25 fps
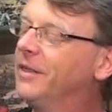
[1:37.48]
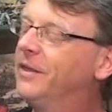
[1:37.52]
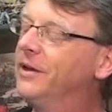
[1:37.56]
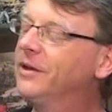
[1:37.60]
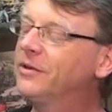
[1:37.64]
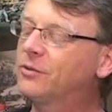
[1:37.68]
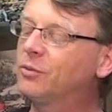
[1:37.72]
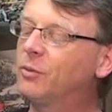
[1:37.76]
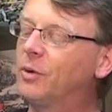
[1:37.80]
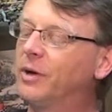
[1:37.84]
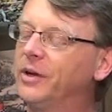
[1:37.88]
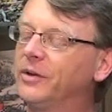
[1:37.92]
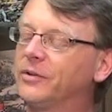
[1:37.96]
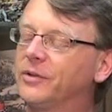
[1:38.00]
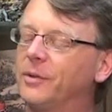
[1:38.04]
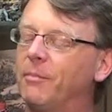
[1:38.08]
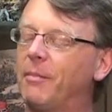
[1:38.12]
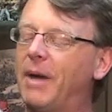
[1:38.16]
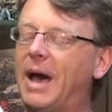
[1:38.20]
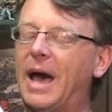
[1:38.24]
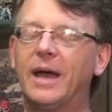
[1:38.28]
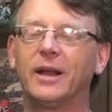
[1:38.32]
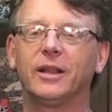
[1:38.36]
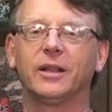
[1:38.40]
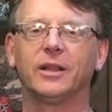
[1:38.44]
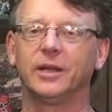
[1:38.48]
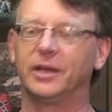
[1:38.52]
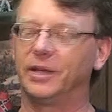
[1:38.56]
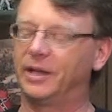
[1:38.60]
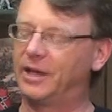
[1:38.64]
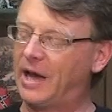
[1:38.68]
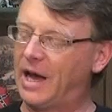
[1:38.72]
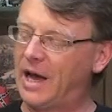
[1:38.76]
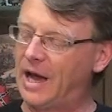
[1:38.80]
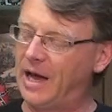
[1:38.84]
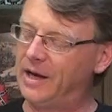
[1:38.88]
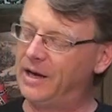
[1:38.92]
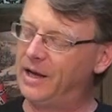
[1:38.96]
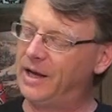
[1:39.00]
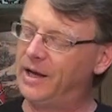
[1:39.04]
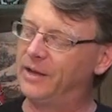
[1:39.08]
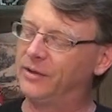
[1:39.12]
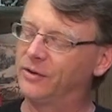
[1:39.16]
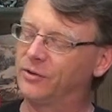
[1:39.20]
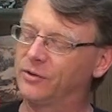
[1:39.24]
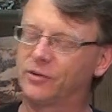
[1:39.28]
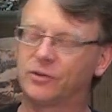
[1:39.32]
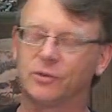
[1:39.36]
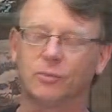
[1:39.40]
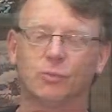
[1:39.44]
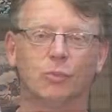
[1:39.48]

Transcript: This one is a modeling guide, and there's